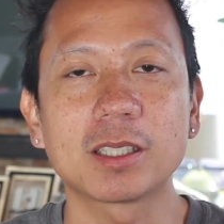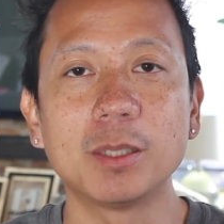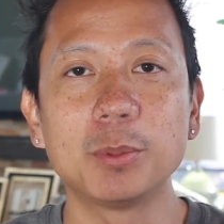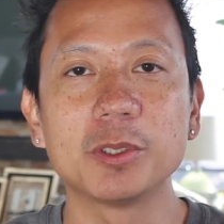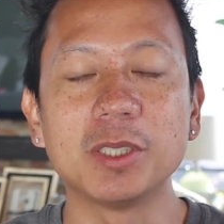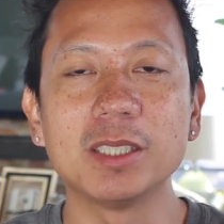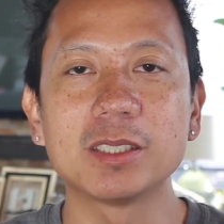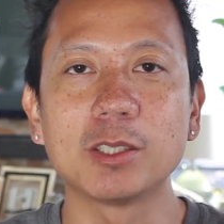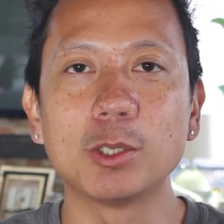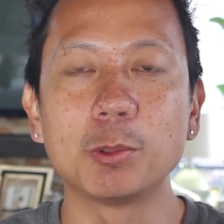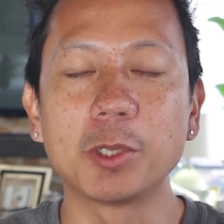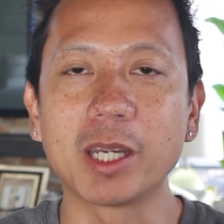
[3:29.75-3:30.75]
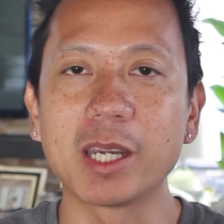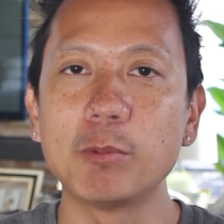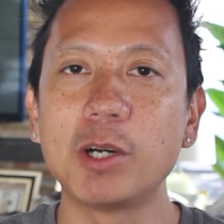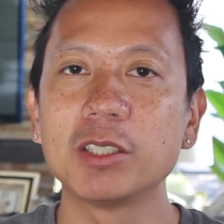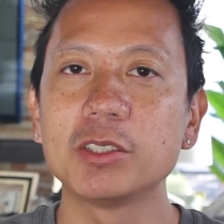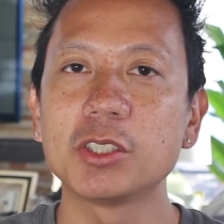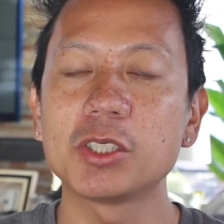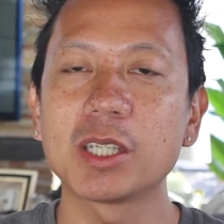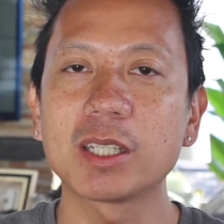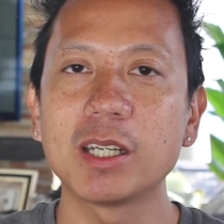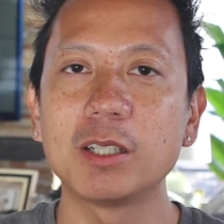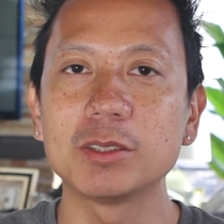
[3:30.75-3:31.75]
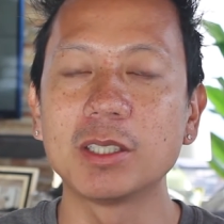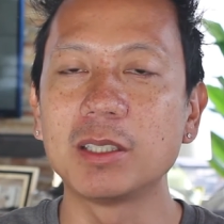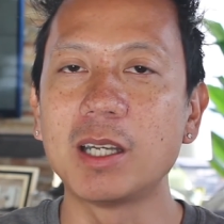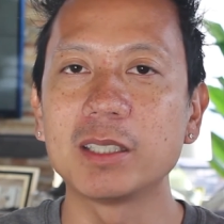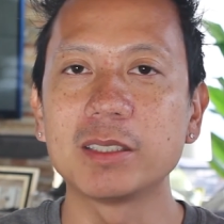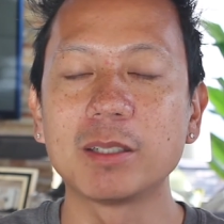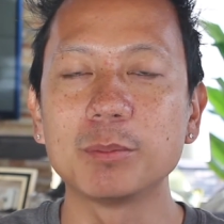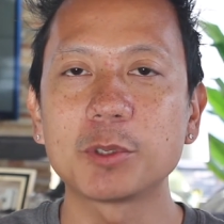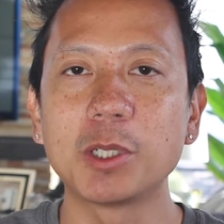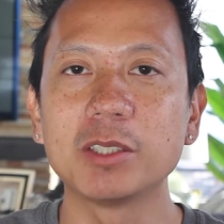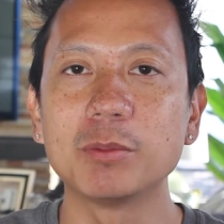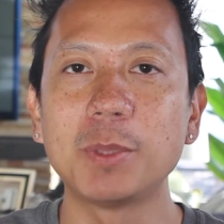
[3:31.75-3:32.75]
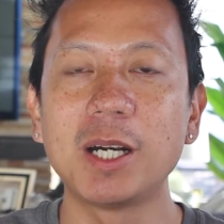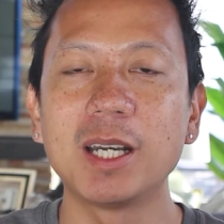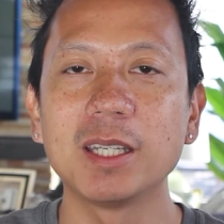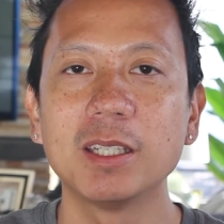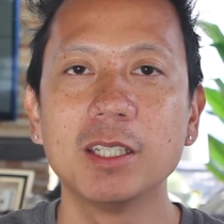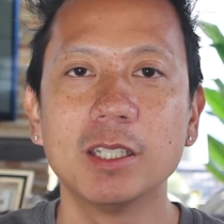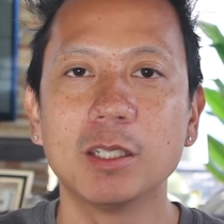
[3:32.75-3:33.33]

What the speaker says: a couple of days ago where I wanted to check out the lot that I'm trying to buy,